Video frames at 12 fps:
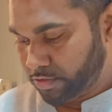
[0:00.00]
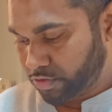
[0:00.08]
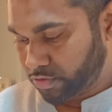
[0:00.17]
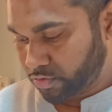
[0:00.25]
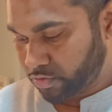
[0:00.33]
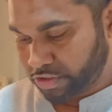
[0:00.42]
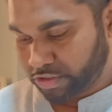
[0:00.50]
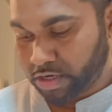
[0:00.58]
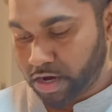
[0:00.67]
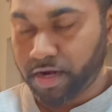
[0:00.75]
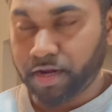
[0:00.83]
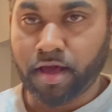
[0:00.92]
So
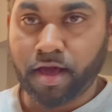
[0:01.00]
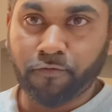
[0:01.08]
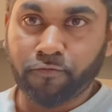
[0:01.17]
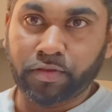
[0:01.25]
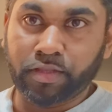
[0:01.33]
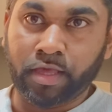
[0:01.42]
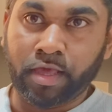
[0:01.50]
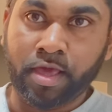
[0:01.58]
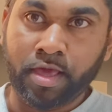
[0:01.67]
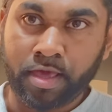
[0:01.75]
starting off with a